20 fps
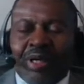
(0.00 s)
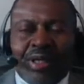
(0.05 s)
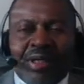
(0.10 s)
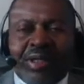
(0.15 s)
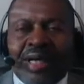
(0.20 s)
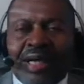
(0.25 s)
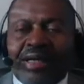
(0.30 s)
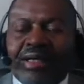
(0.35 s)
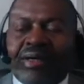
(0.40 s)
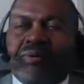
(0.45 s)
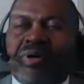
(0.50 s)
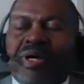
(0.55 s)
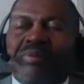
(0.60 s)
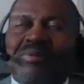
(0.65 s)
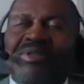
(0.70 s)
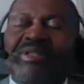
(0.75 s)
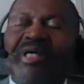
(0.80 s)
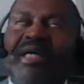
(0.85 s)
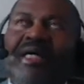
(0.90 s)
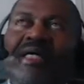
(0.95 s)
Like what I'm
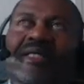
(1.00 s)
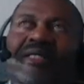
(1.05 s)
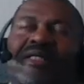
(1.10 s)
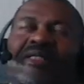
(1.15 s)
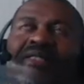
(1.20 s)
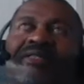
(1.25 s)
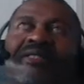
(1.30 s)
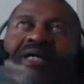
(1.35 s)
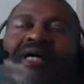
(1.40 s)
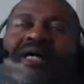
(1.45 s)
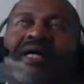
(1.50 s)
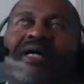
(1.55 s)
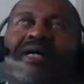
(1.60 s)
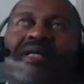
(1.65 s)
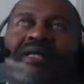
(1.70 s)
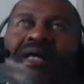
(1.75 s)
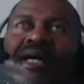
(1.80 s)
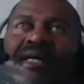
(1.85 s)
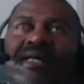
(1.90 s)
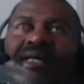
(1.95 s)
saying is
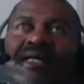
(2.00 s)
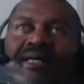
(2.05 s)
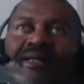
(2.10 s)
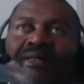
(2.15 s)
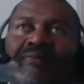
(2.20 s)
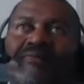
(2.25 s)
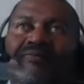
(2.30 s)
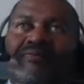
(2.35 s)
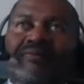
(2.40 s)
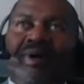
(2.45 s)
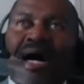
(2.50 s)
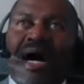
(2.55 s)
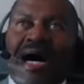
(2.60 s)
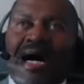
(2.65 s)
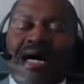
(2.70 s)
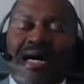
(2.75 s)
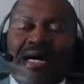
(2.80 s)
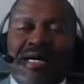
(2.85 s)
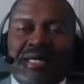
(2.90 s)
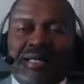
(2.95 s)
that if
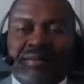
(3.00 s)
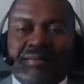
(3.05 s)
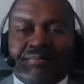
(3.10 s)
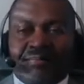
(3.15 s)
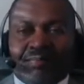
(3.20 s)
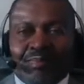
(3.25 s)
I